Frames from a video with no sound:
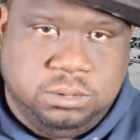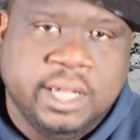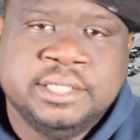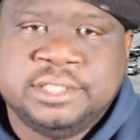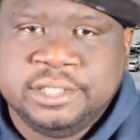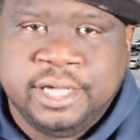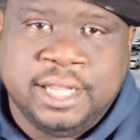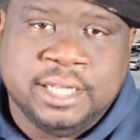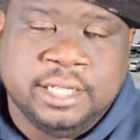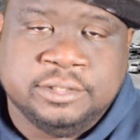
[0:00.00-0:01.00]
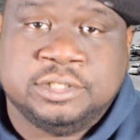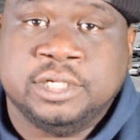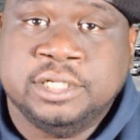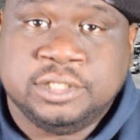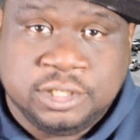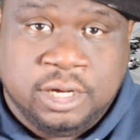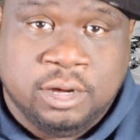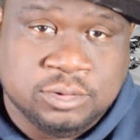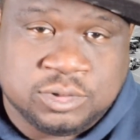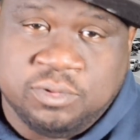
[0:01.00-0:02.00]
into your
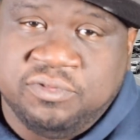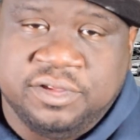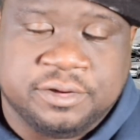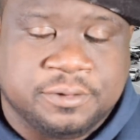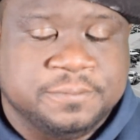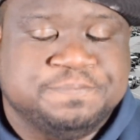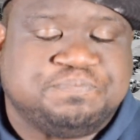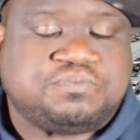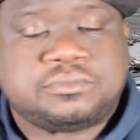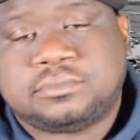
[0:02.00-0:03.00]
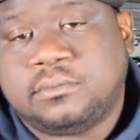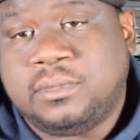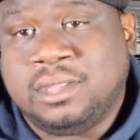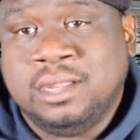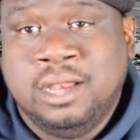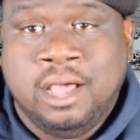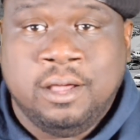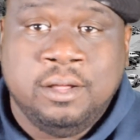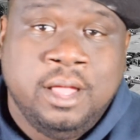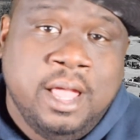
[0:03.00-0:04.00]
old school vehicle.
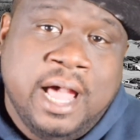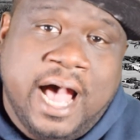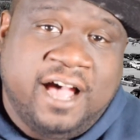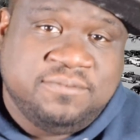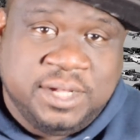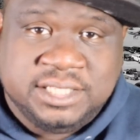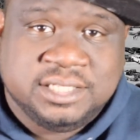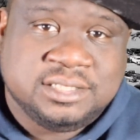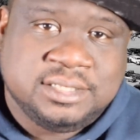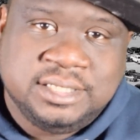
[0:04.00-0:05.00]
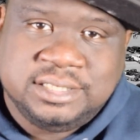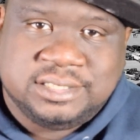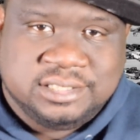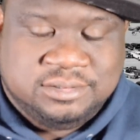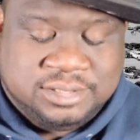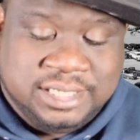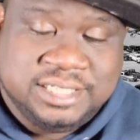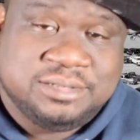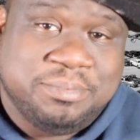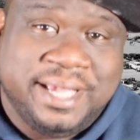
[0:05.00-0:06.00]
Now, I've made this list. This
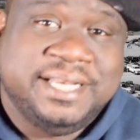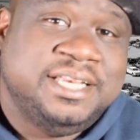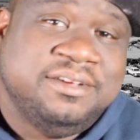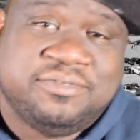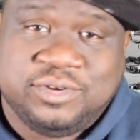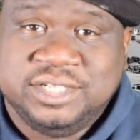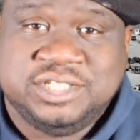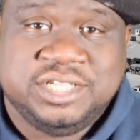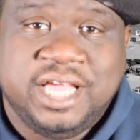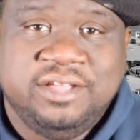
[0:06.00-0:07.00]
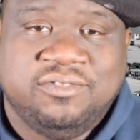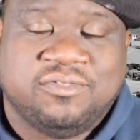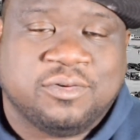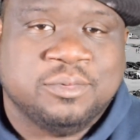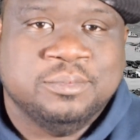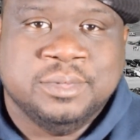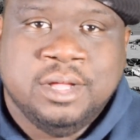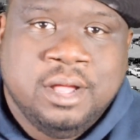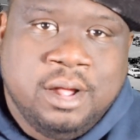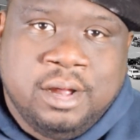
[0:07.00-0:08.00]
list may differentiate from
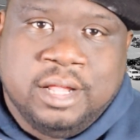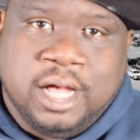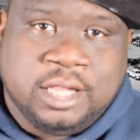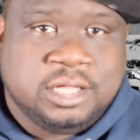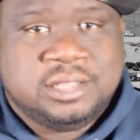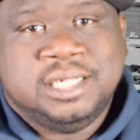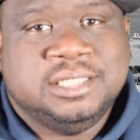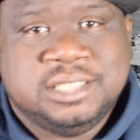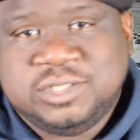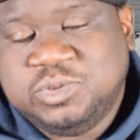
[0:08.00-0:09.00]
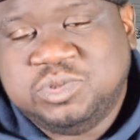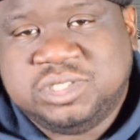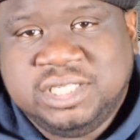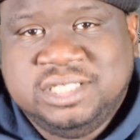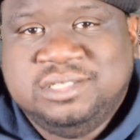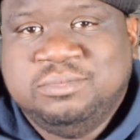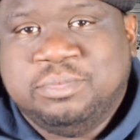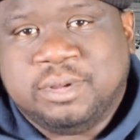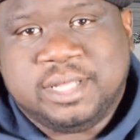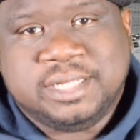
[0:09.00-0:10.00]
other things that you've seen,
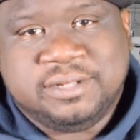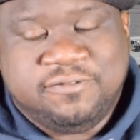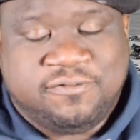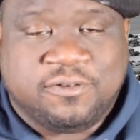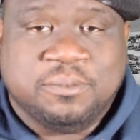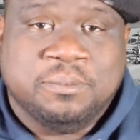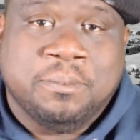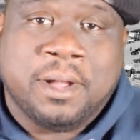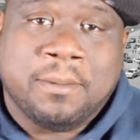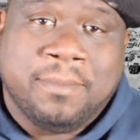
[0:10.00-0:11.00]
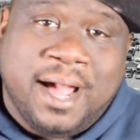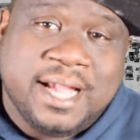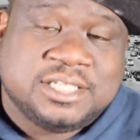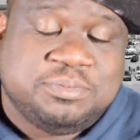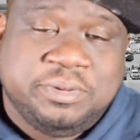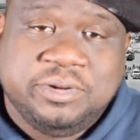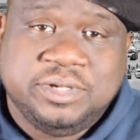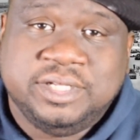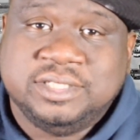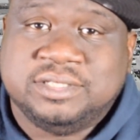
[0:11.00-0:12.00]
but from my
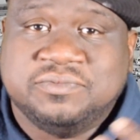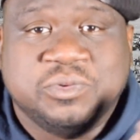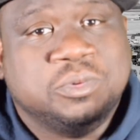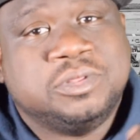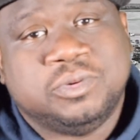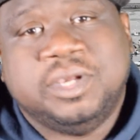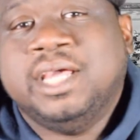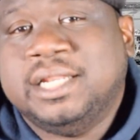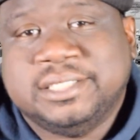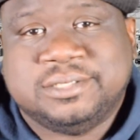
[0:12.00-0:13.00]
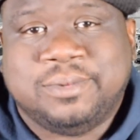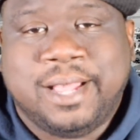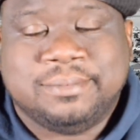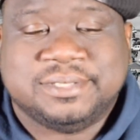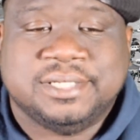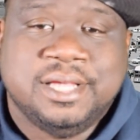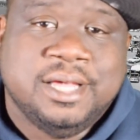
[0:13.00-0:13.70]
experience of doing 3 LS swaps,